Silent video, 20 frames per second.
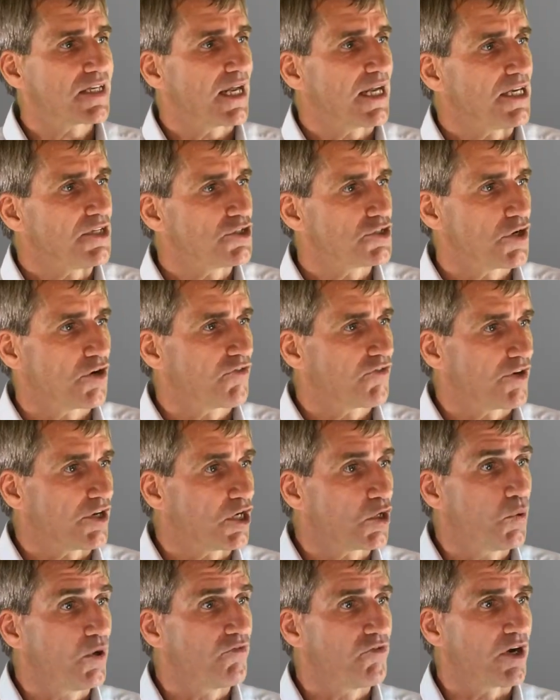stage is
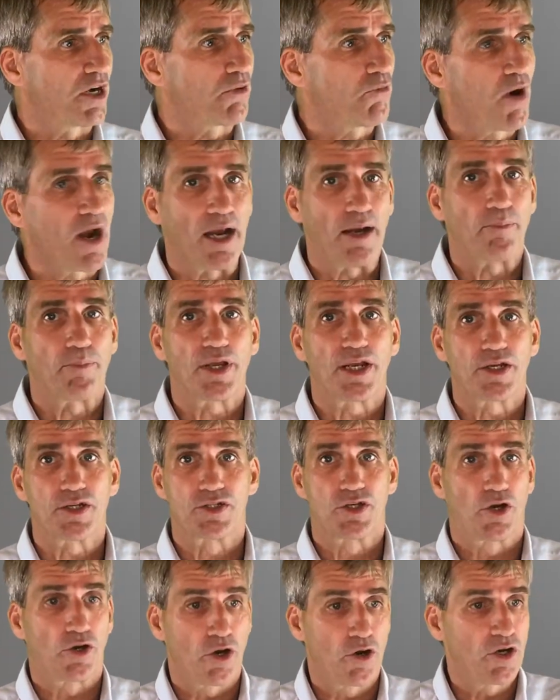often a quivering wreck
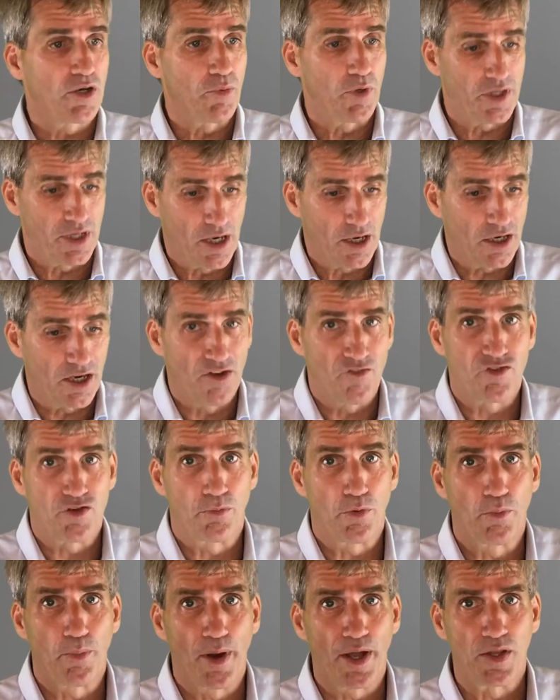because not only were they
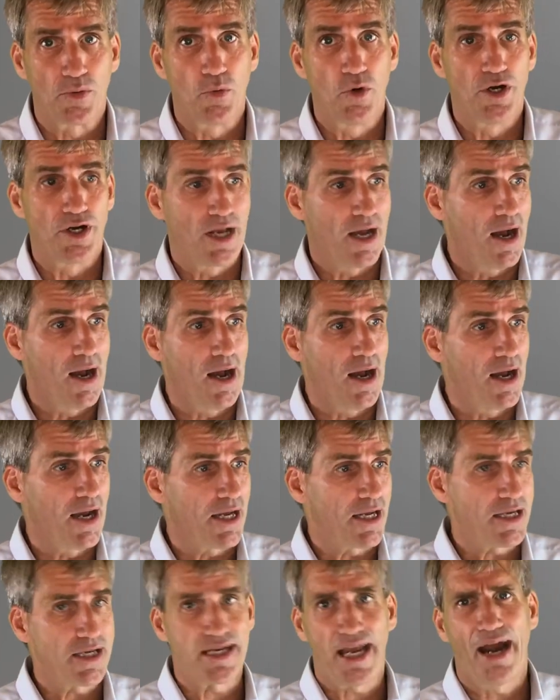uncomfortable by the word
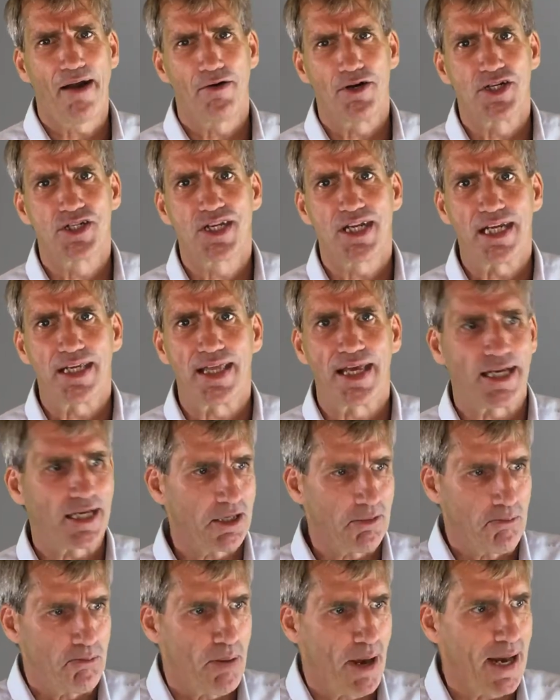I, guarantee
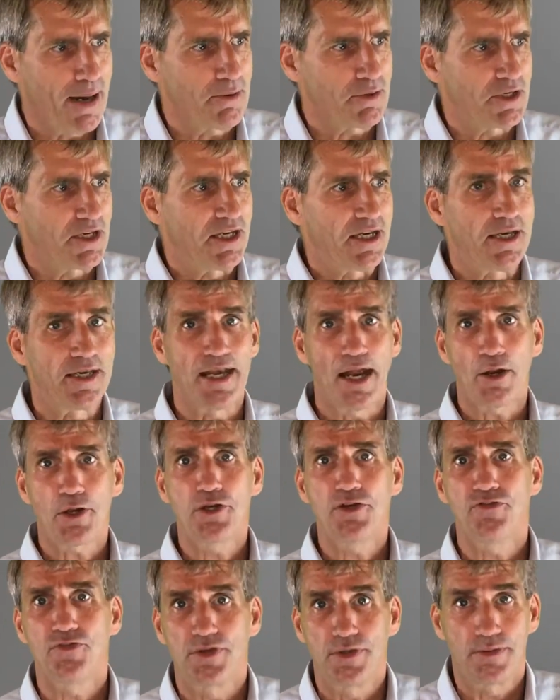then compounded it. Now
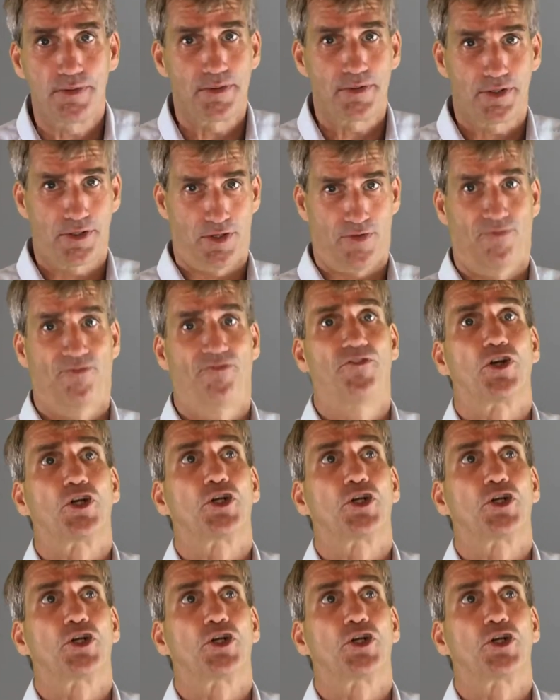you've, for